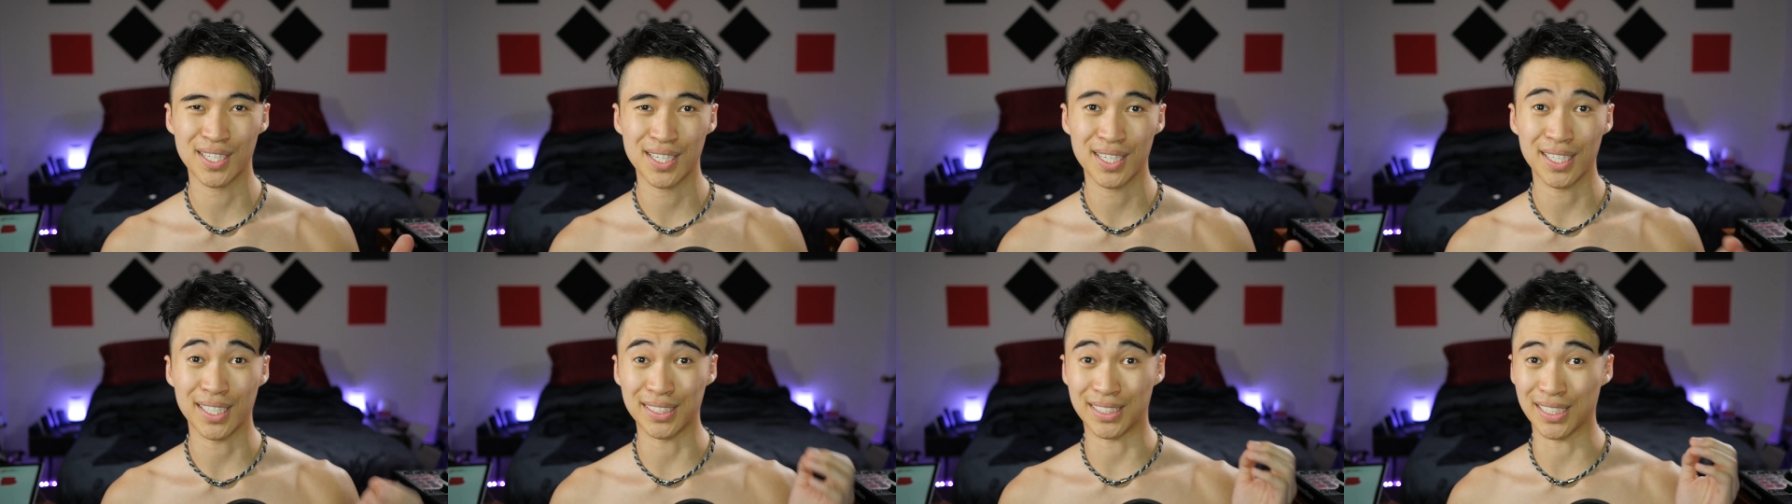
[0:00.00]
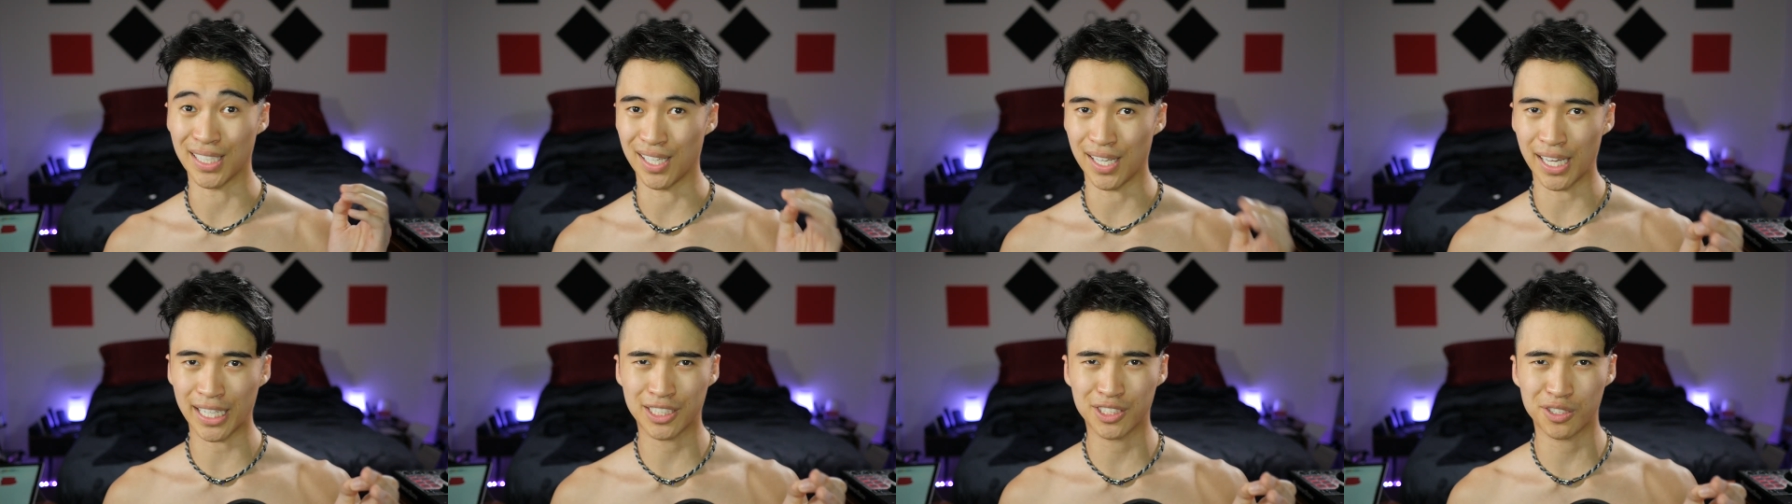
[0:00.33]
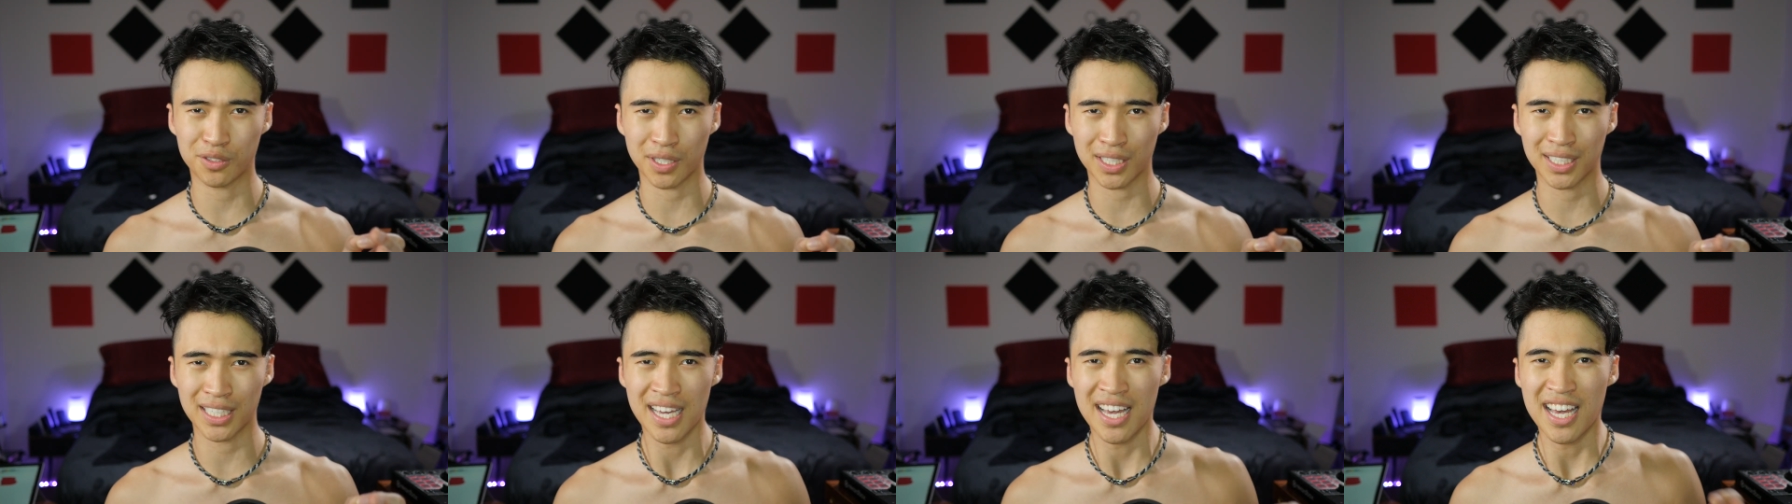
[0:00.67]
It's
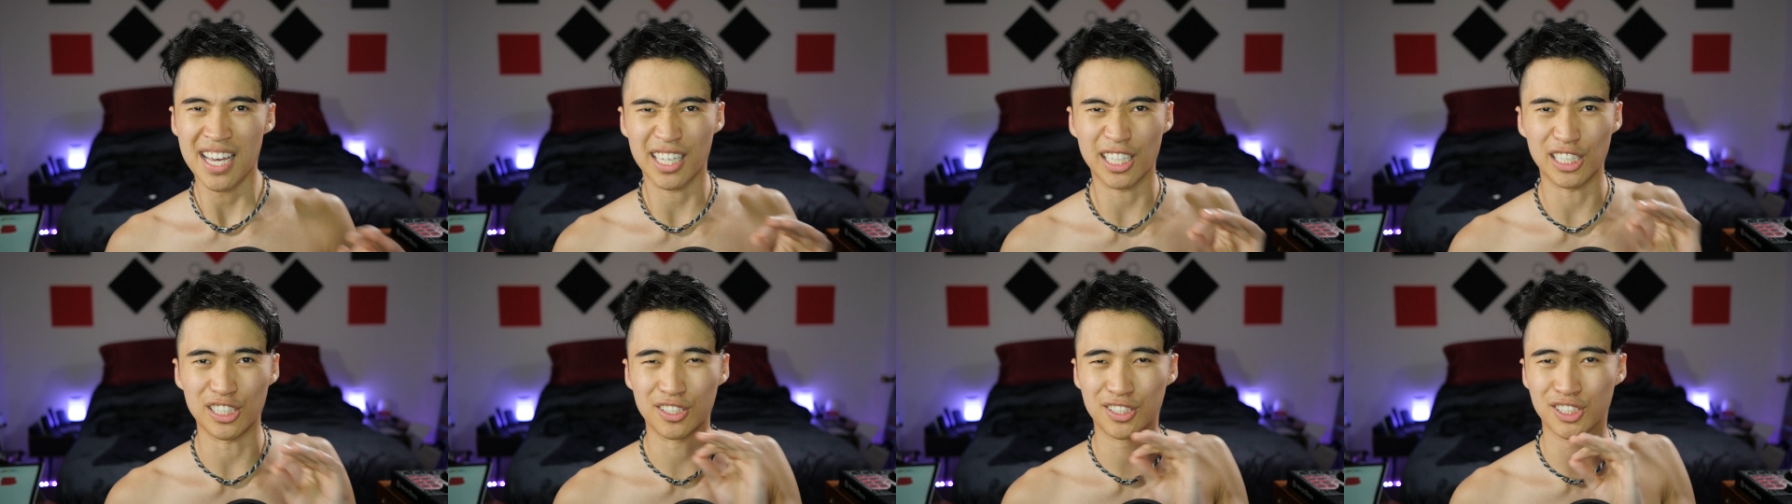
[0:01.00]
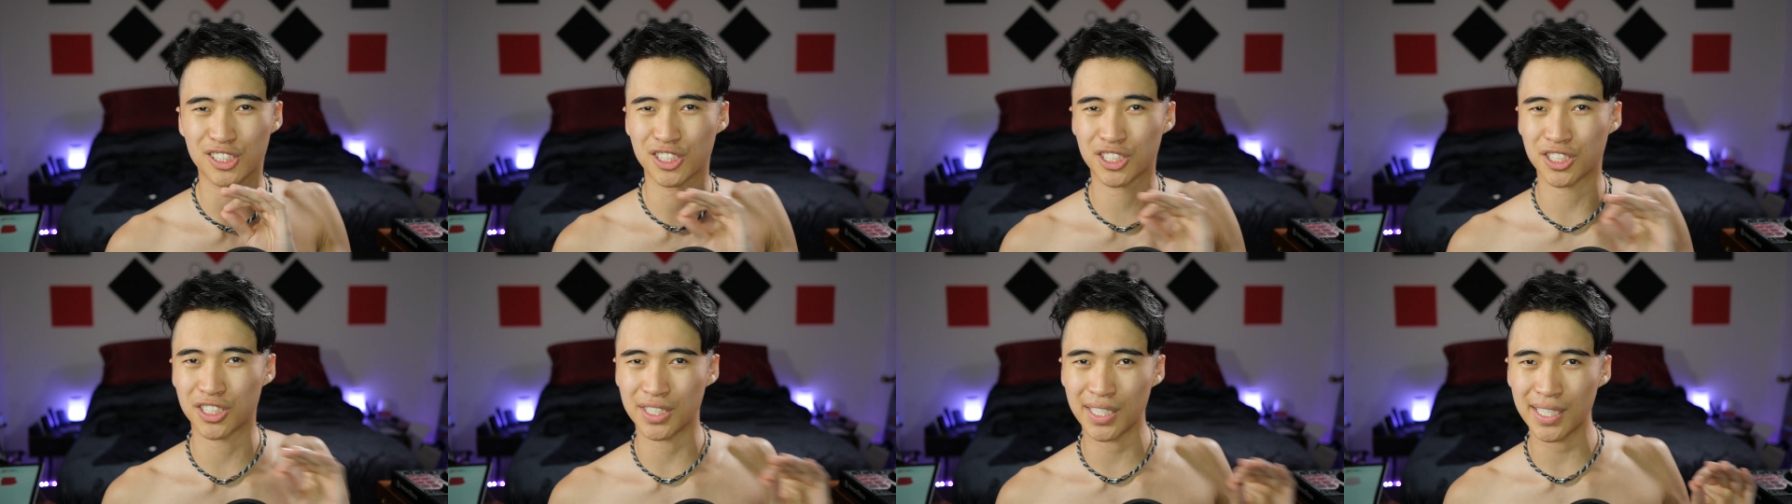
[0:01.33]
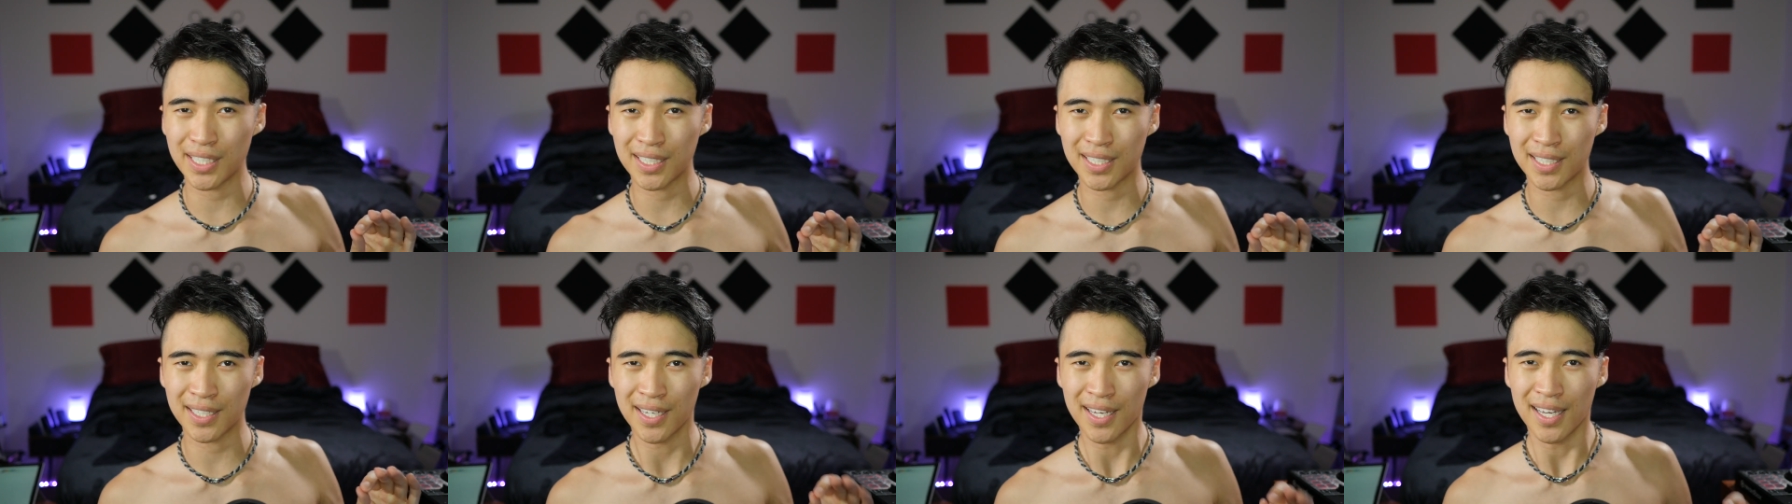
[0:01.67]
electric, it's
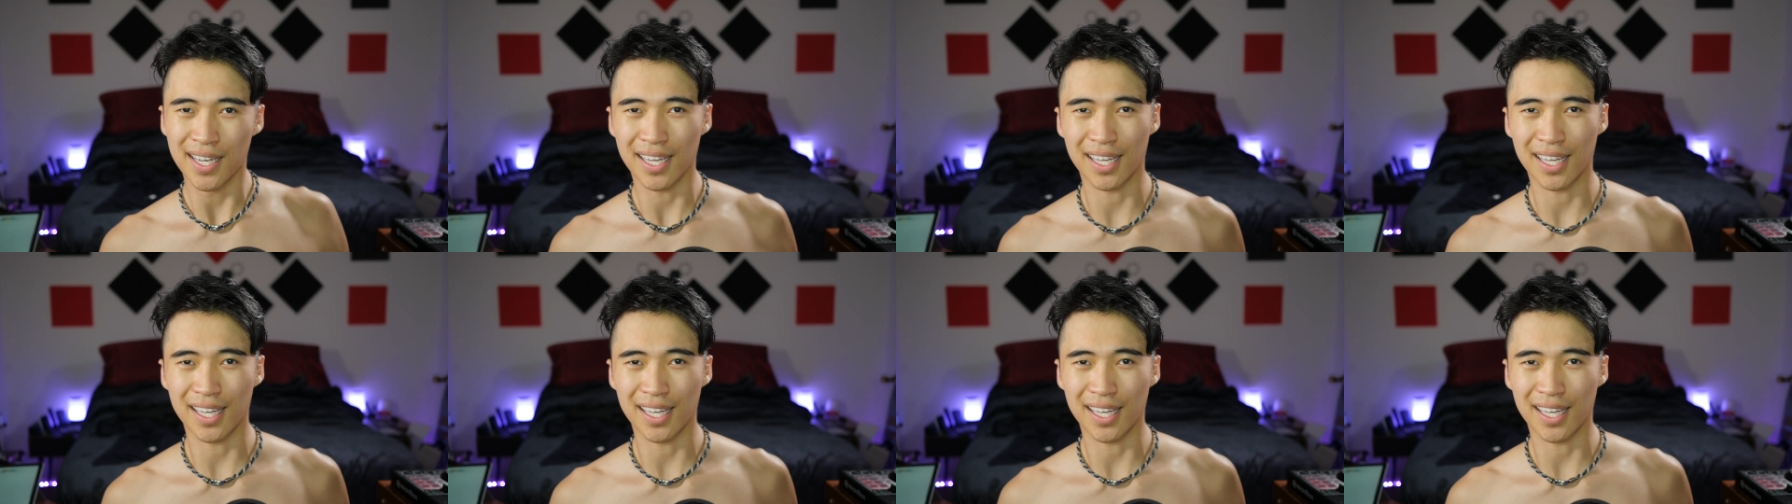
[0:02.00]
chic,